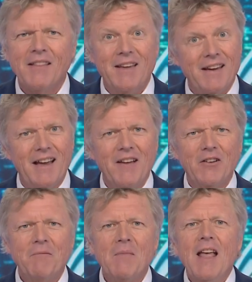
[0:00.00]
There you have
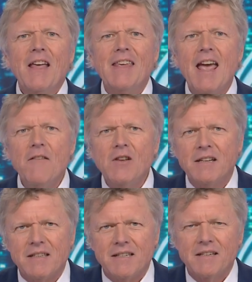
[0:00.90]
it. The
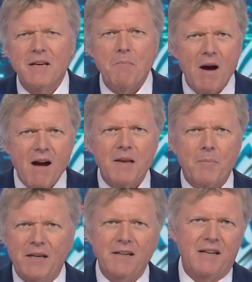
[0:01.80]
evidence, in my
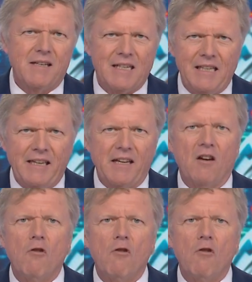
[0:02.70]
opinion, is clear.